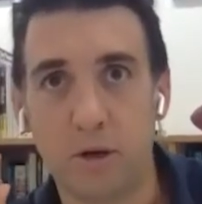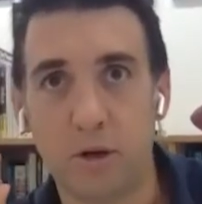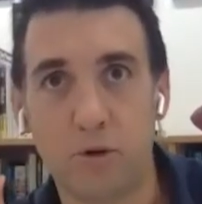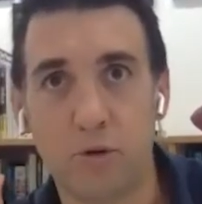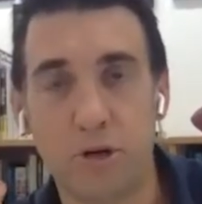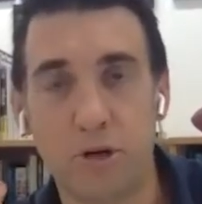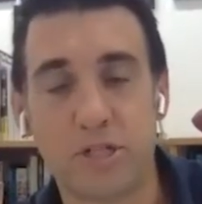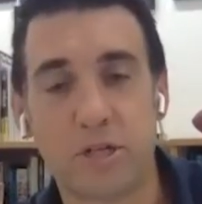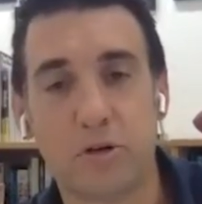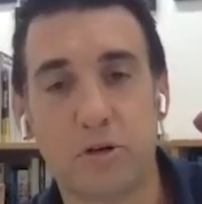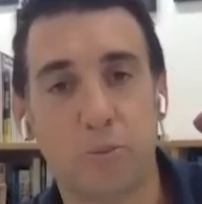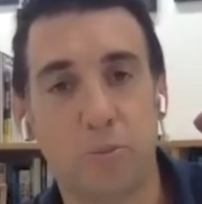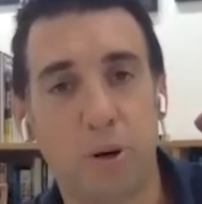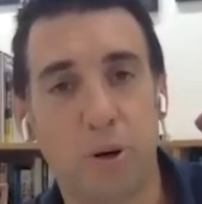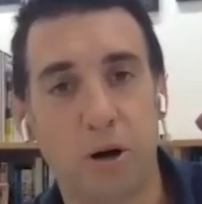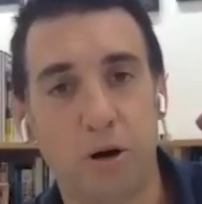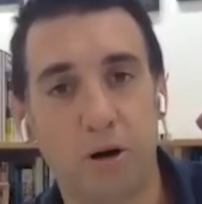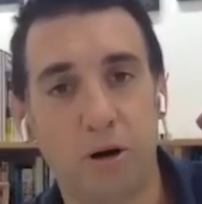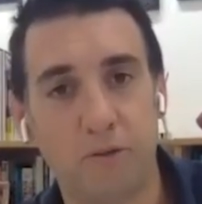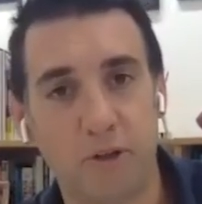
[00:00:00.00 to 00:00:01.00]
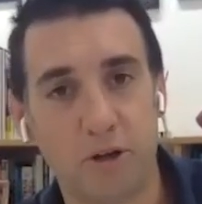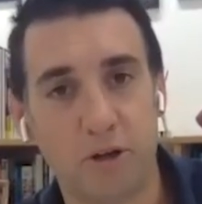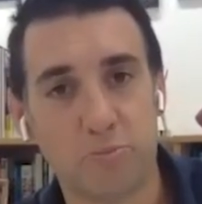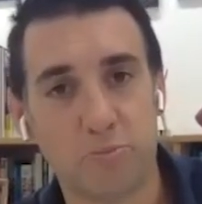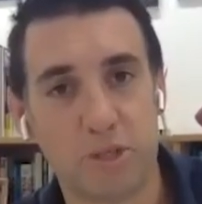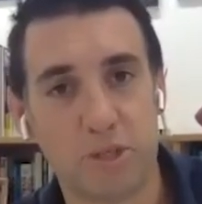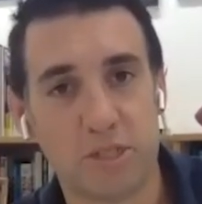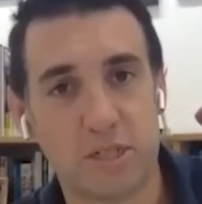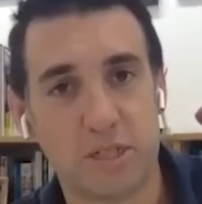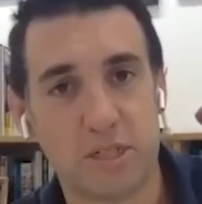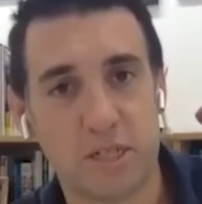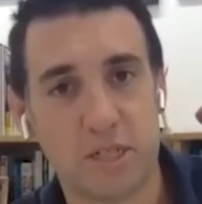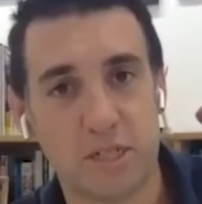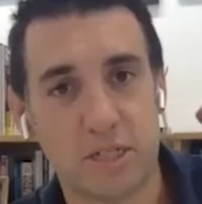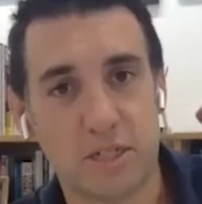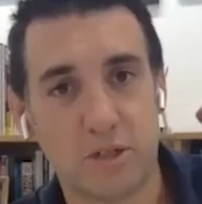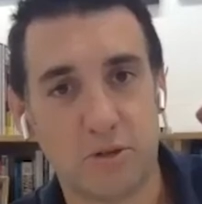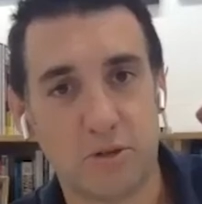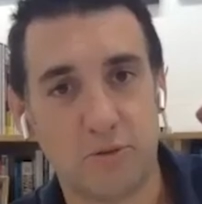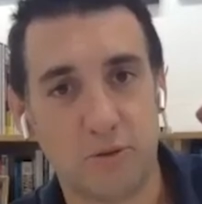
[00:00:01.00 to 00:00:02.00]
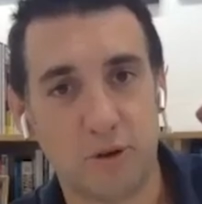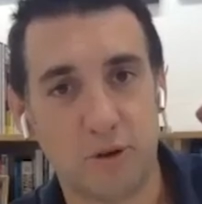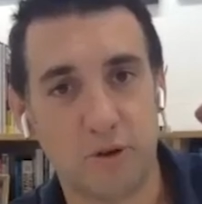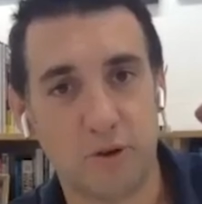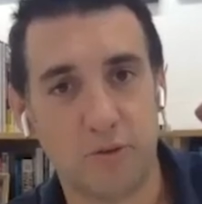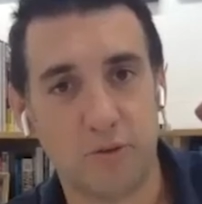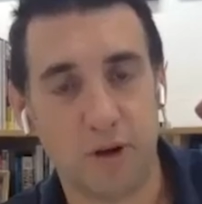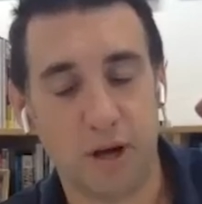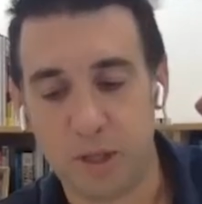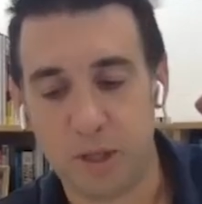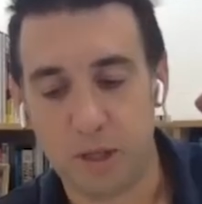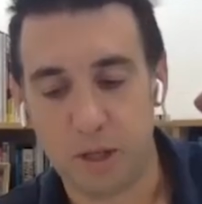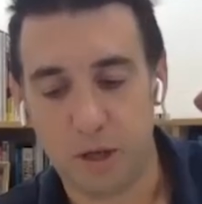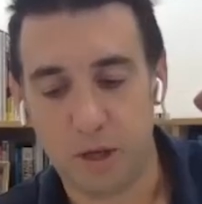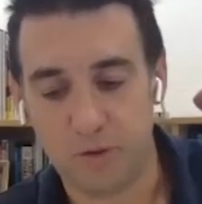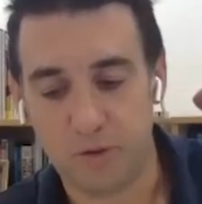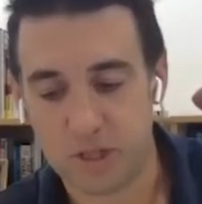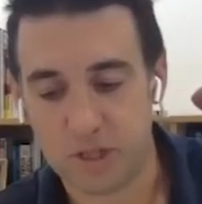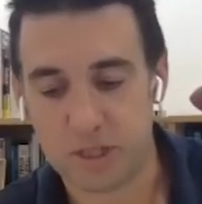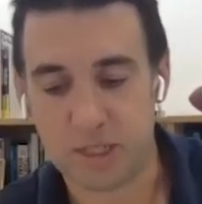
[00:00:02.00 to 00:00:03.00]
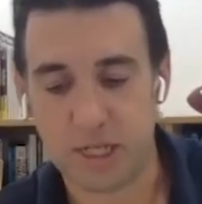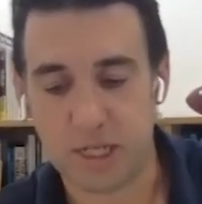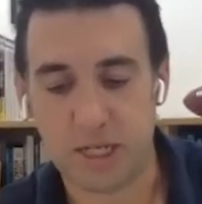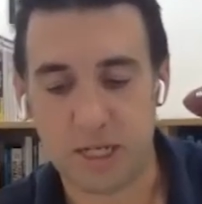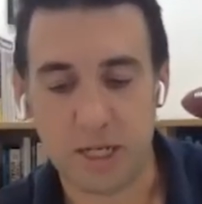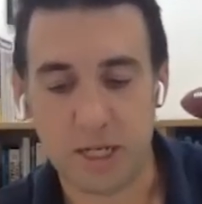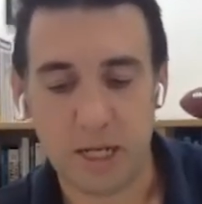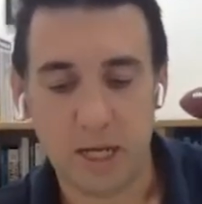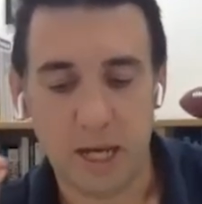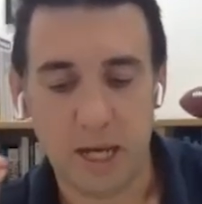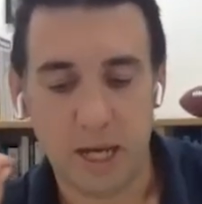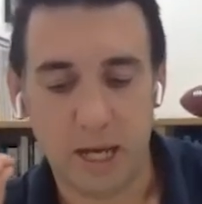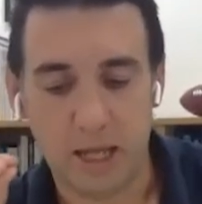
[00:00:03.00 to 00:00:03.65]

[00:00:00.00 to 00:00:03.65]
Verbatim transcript: critical part of those businesses who've who've, who've succeeded